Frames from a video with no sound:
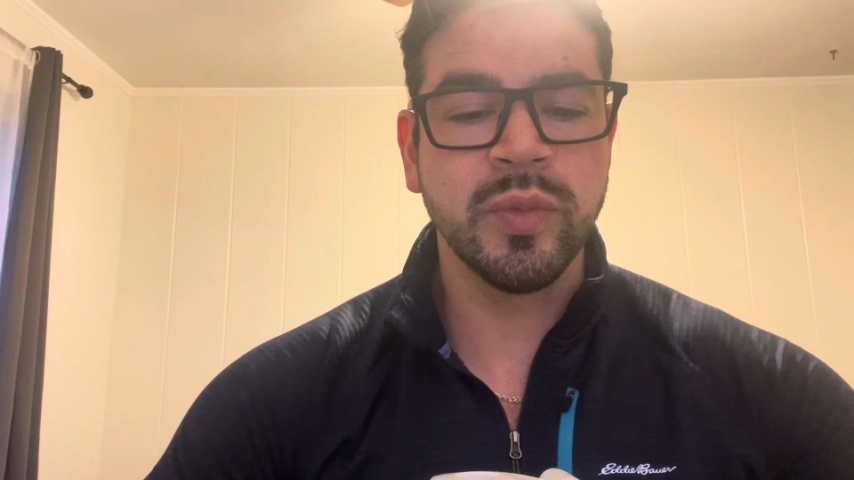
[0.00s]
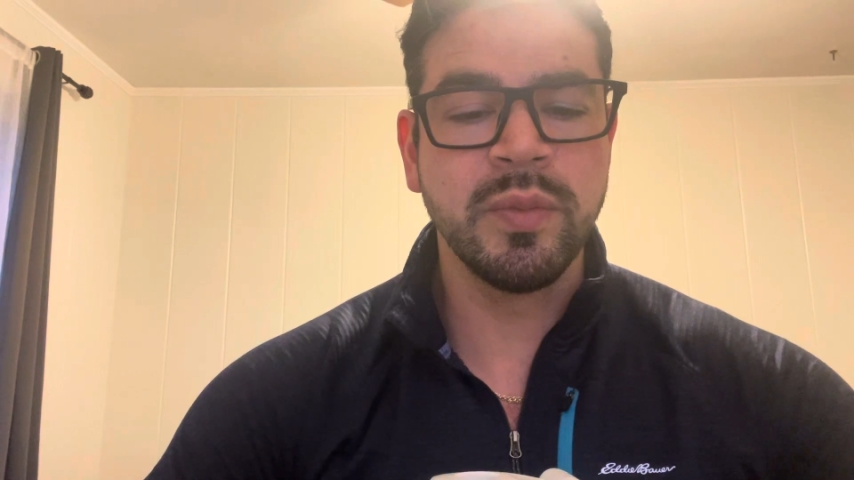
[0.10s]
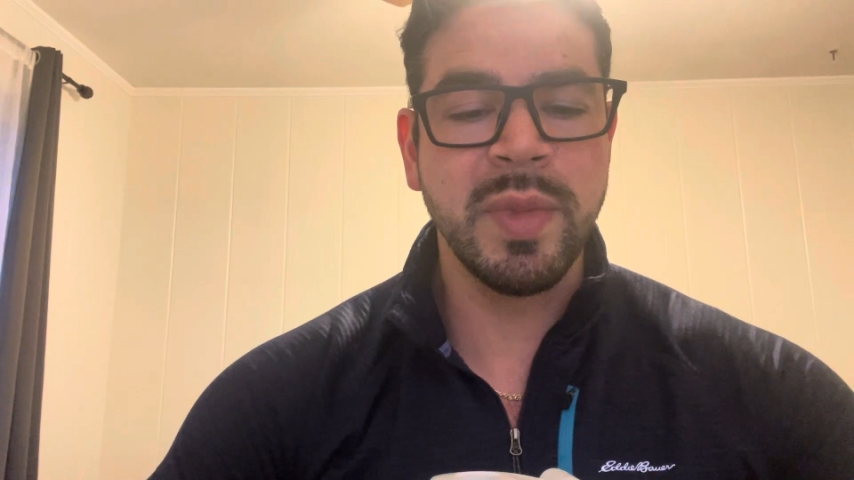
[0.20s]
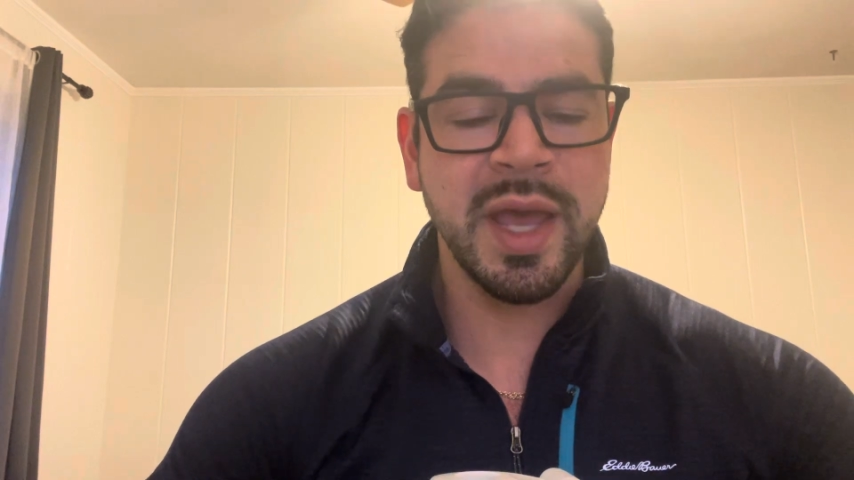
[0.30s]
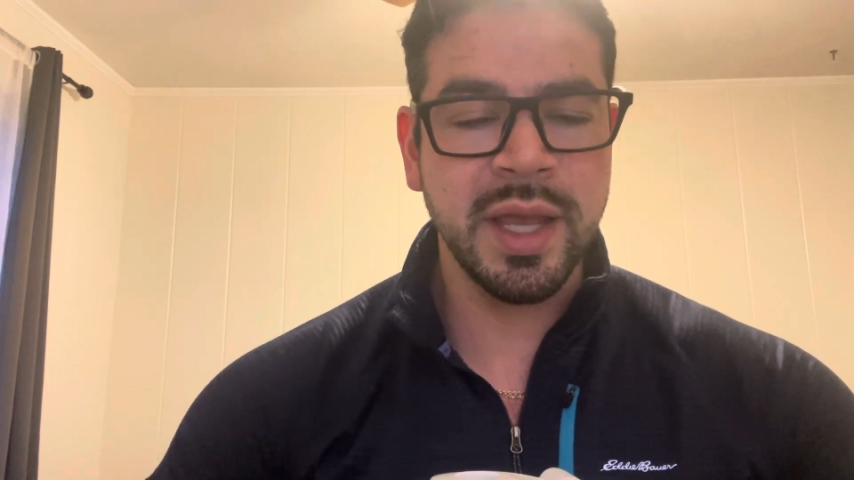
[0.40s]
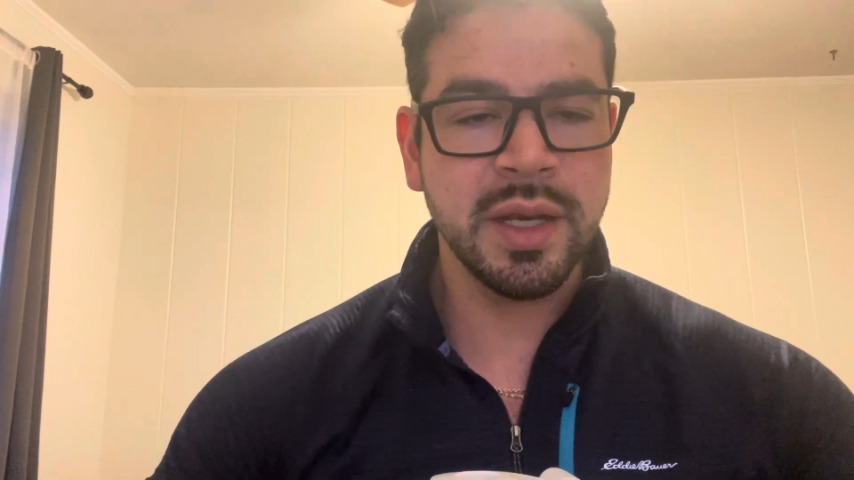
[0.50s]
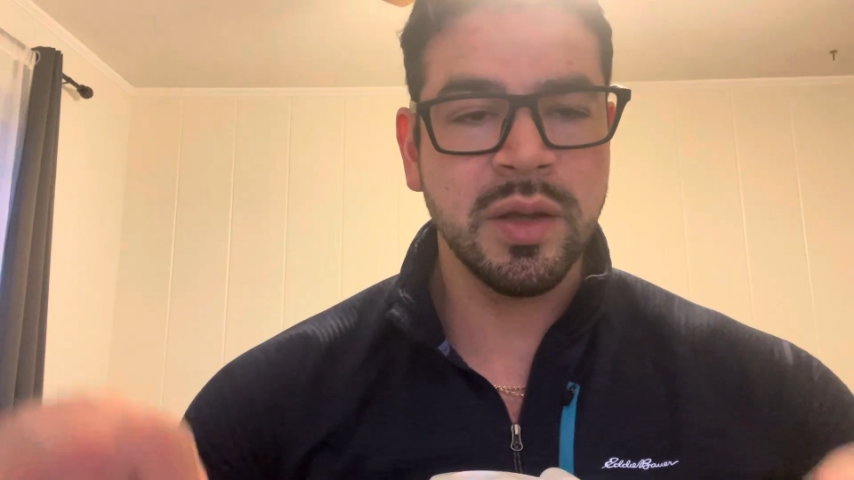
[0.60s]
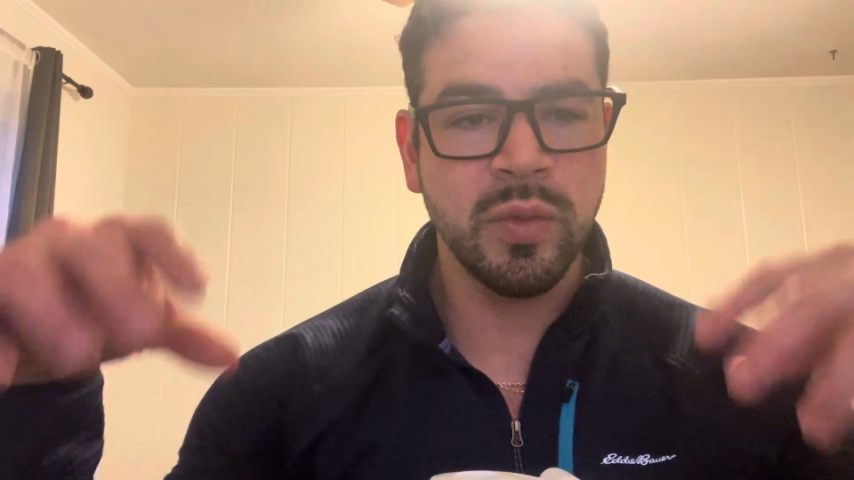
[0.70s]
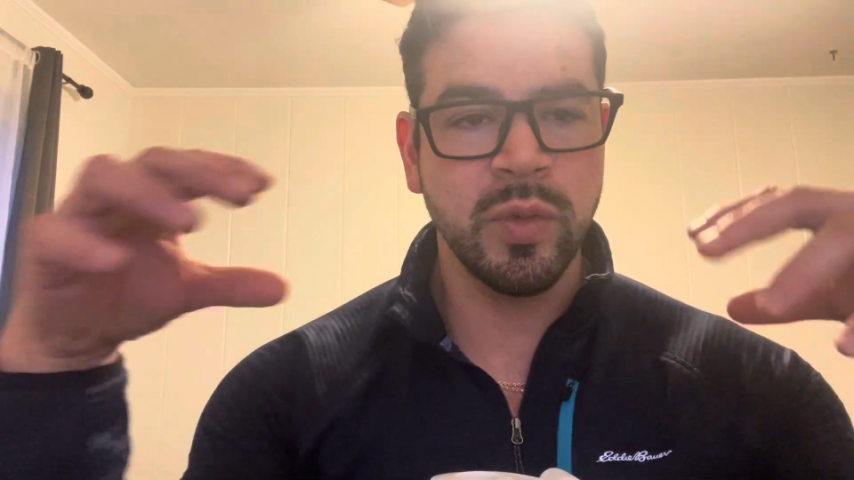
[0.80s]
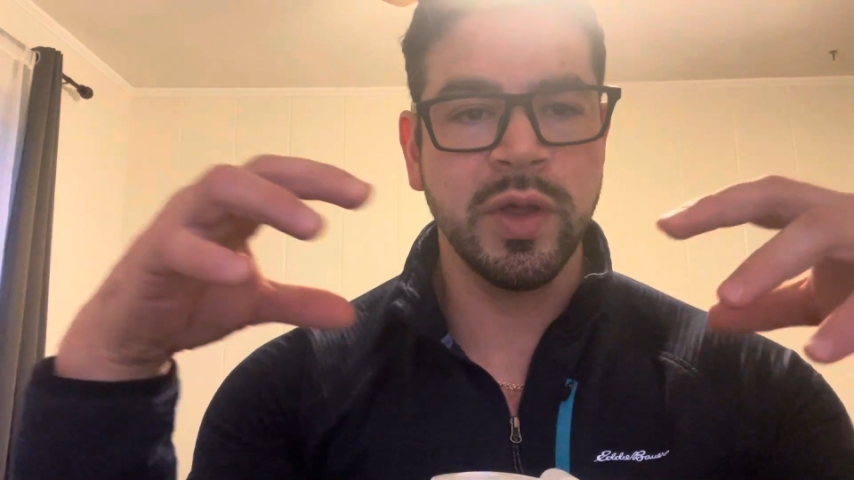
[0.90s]
mate
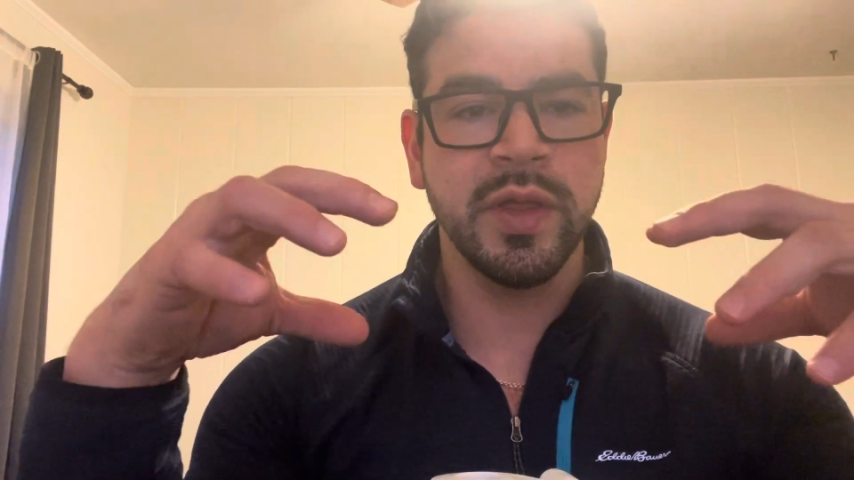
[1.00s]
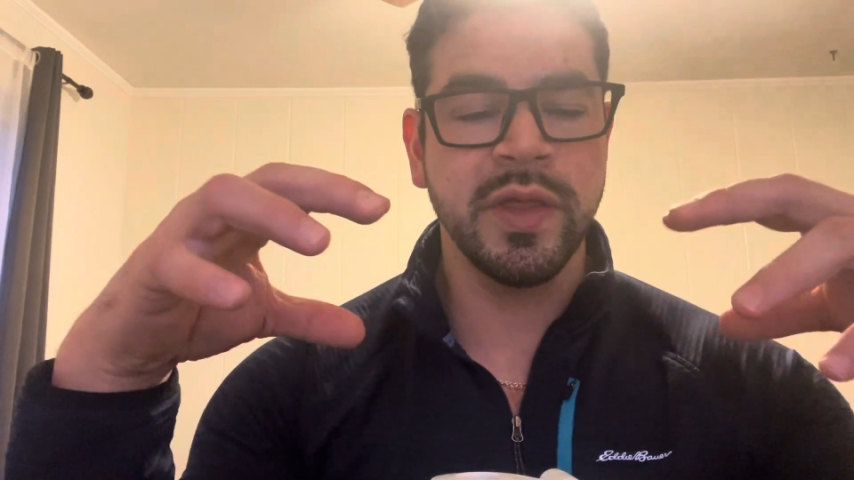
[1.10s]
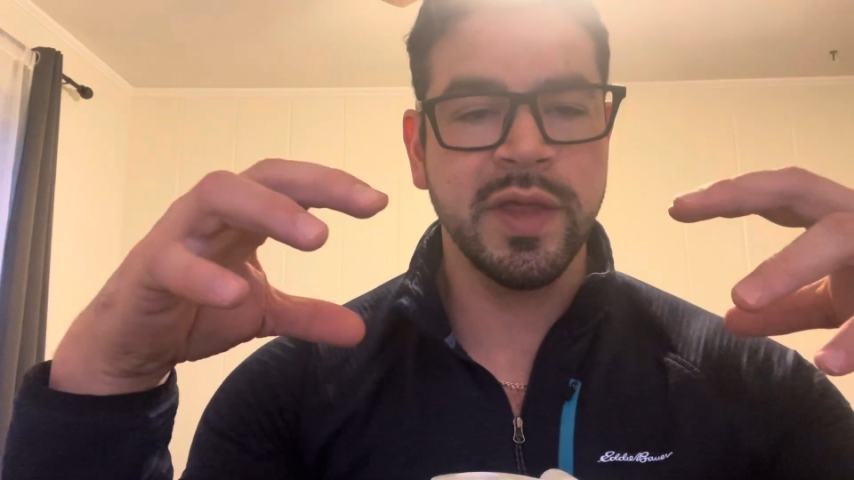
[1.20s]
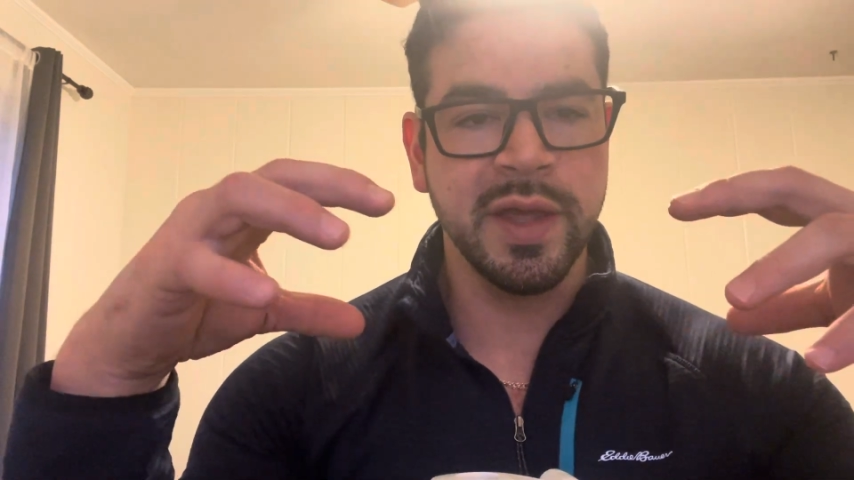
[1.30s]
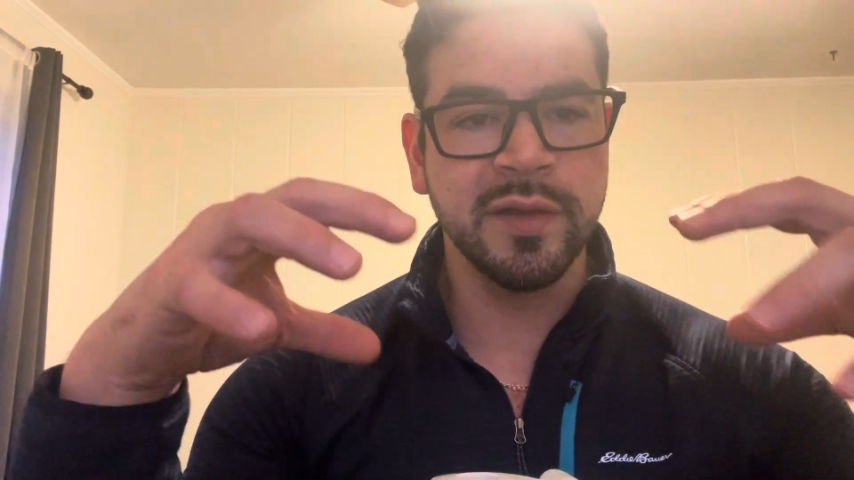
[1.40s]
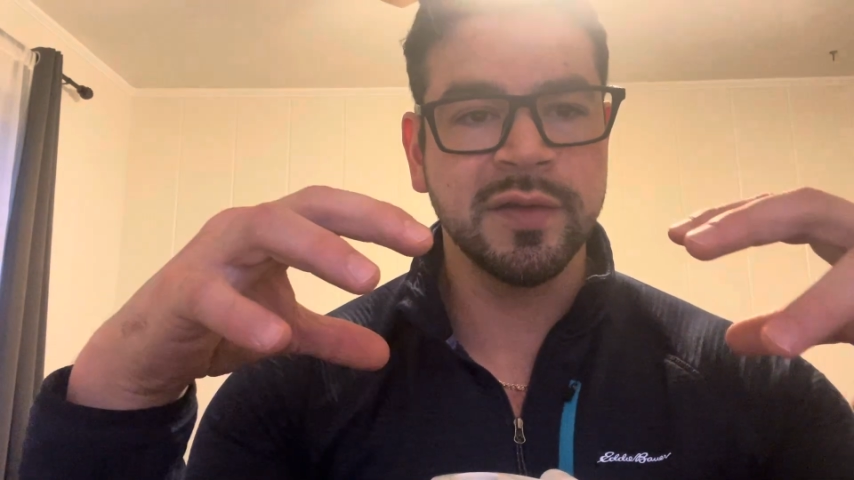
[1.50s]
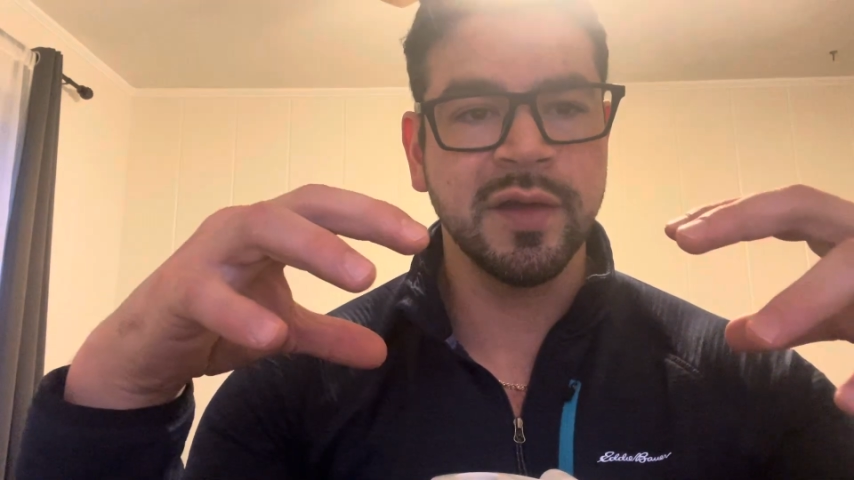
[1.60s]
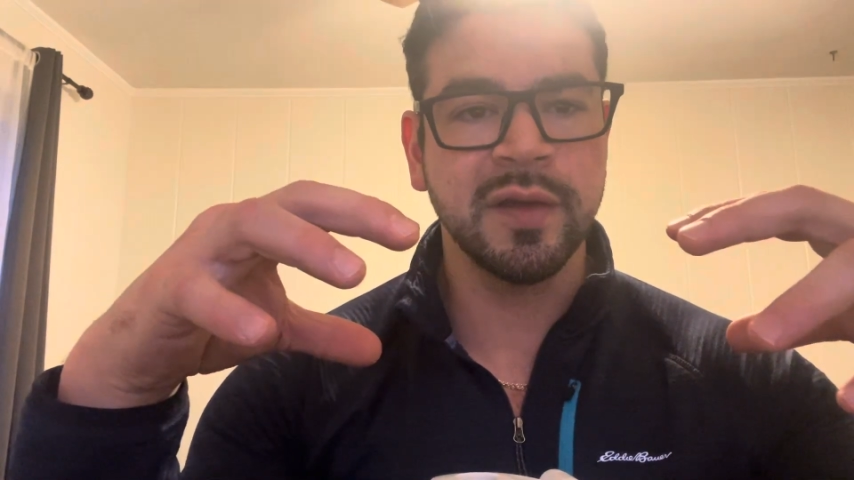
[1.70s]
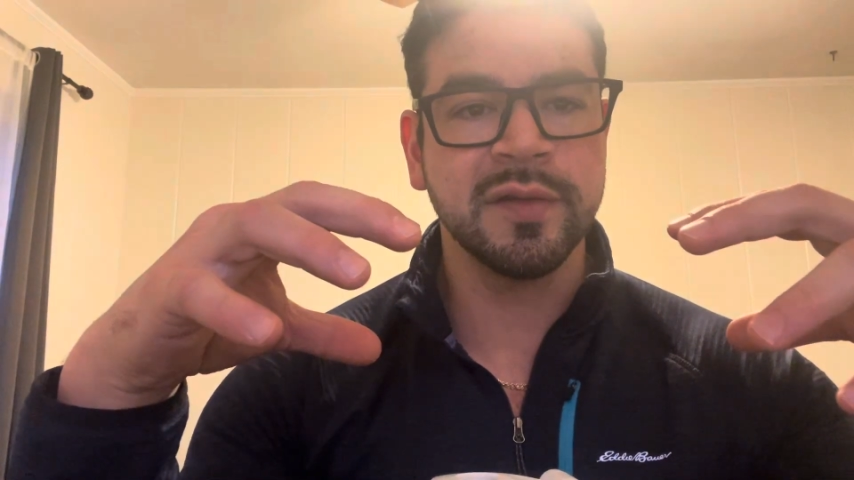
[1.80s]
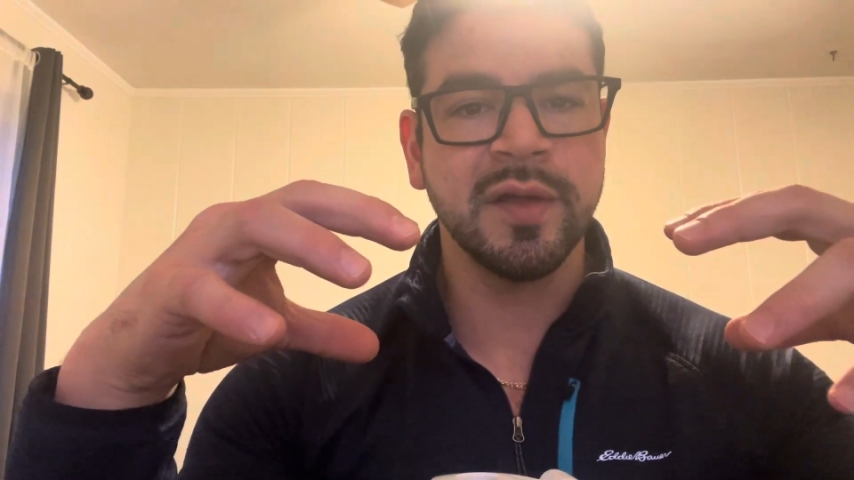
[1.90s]
with the insects